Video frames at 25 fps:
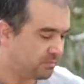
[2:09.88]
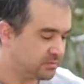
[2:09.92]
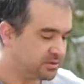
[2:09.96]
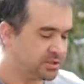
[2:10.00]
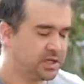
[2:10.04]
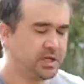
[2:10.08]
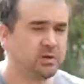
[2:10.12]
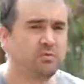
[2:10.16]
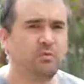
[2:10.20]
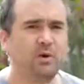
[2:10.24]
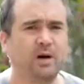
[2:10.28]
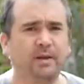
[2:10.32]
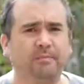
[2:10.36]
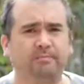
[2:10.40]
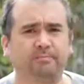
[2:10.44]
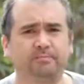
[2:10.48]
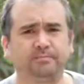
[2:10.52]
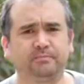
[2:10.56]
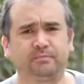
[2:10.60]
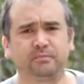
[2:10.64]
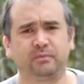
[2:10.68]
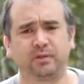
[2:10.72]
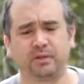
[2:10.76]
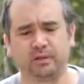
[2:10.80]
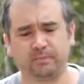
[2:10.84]
check one,
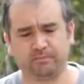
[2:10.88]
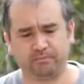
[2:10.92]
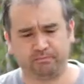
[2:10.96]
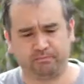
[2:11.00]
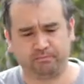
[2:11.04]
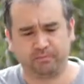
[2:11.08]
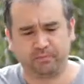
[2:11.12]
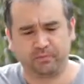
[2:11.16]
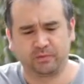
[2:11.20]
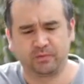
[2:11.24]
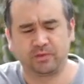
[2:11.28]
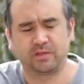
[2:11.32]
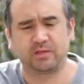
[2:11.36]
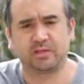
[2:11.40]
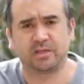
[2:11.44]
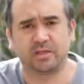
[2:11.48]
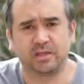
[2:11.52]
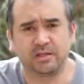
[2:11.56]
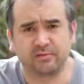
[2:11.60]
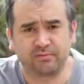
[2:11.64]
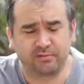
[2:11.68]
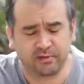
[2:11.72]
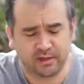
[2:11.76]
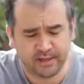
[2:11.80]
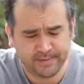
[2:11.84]

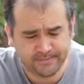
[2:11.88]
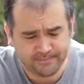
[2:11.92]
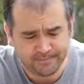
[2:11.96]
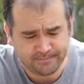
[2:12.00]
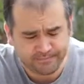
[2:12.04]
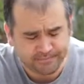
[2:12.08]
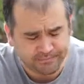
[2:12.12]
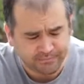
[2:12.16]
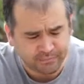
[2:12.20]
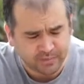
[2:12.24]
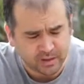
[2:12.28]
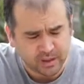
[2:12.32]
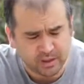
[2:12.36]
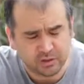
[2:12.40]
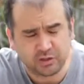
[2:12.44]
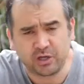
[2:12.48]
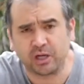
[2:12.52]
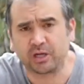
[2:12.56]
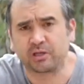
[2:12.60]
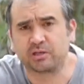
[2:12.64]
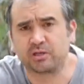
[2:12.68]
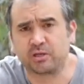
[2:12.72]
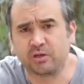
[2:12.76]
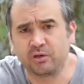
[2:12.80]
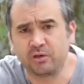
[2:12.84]
disease free.
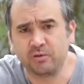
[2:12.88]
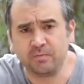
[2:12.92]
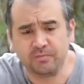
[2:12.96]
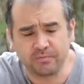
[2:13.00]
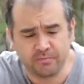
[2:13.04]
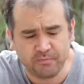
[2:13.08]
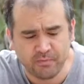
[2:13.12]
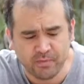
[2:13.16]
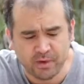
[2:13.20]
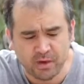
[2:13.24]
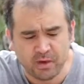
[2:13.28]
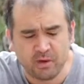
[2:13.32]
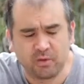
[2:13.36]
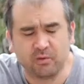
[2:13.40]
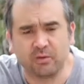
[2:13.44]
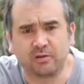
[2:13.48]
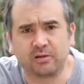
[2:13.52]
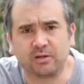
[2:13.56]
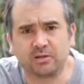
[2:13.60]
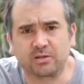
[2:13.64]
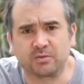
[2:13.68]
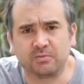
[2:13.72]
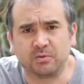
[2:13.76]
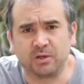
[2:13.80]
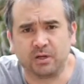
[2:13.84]
Check two, we've
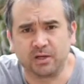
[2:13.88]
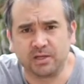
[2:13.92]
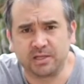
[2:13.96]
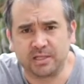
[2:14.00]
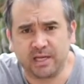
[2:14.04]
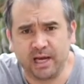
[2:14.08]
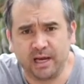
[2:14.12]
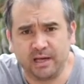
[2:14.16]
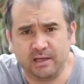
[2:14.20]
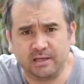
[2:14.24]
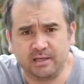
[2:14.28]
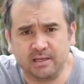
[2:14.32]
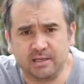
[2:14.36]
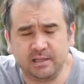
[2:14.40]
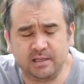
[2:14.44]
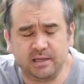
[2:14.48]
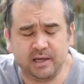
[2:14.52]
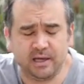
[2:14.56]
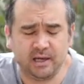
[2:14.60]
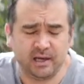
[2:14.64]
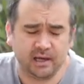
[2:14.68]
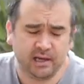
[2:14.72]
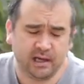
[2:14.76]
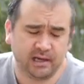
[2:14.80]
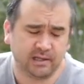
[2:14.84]
got some nice tannins in
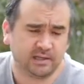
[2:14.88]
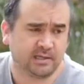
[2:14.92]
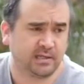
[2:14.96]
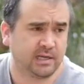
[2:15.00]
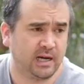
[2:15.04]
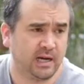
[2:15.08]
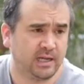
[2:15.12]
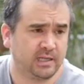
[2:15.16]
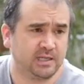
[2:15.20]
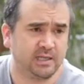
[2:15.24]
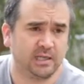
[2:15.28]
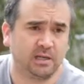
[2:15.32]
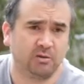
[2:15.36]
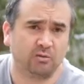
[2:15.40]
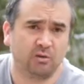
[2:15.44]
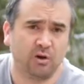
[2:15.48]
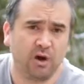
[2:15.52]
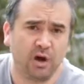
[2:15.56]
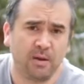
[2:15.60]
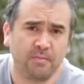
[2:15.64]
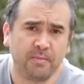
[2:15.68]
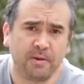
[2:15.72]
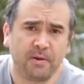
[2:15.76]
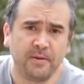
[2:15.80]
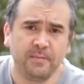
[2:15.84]
there, it's tasting
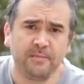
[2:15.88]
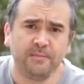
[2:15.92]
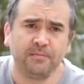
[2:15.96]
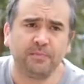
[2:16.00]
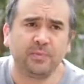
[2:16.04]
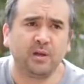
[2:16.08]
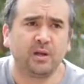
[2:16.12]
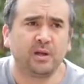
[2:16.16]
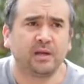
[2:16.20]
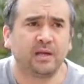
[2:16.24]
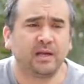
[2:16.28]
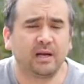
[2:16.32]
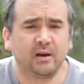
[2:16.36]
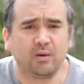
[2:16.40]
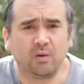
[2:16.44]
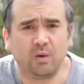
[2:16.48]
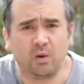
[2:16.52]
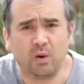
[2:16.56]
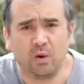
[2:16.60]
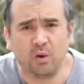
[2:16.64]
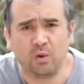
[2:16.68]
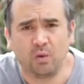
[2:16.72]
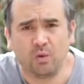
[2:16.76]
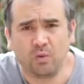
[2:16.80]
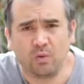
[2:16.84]
ripe. Now,
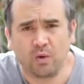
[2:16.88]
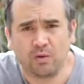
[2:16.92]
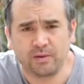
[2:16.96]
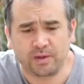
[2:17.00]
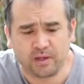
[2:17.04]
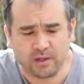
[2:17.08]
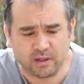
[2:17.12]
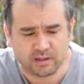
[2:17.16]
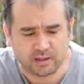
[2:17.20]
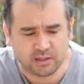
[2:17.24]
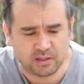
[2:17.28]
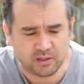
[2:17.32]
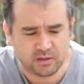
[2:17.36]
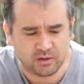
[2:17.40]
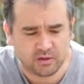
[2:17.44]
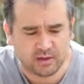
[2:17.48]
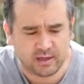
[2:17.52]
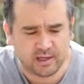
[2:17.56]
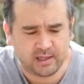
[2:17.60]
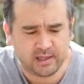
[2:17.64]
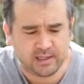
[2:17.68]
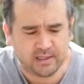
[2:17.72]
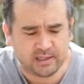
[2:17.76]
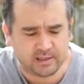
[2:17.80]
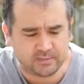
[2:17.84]
what we like to do
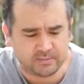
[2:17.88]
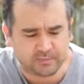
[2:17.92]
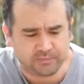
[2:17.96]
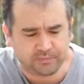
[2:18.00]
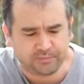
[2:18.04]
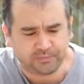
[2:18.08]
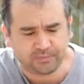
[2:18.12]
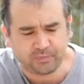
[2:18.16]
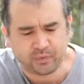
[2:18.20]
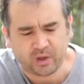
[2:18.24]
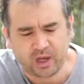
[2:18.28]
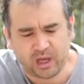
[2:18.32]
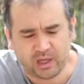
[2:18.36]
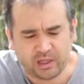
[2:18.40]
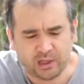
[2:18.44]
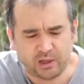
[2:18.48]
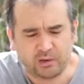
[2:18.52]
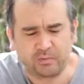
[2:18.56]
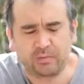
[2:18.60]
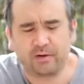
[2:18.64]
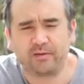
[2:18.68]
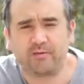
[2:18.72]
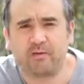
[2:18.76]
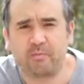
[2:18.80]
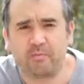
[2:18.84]
then is a
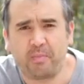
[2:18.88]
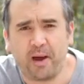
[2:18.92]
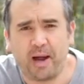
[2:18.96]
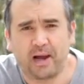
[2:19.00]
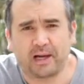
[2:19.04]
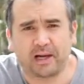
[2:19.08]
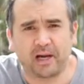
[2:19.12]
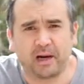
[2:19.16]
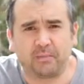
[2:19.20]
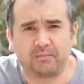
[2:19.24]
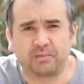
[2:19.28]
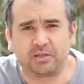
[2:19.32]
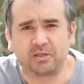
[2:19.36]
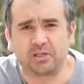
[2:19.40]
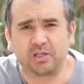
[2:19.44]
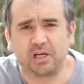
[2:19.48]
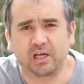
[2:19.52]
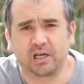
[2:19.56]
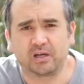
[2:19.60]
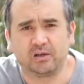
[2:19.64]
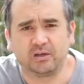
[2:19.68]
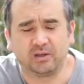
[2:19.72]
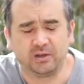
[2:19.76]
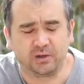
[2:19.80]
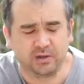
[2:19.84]
little bit of a backup to
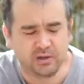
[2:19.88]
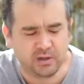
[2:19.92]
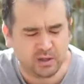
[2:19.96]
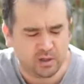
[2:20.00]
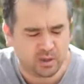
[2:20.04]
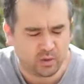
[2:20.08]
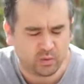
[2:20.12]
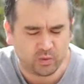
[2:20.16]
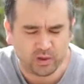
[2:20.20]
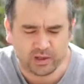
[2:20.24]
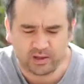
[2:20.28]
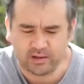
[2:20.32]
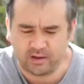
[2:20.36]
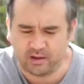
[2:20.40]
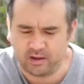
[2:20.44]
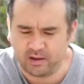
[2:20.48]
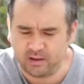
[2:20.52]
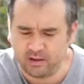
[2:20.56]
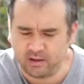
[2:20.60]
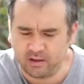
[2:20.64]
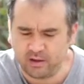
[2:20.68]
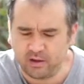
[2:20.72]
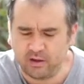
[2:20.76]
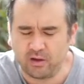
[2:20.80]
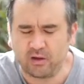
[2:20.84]
check on
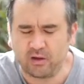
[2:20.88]
whether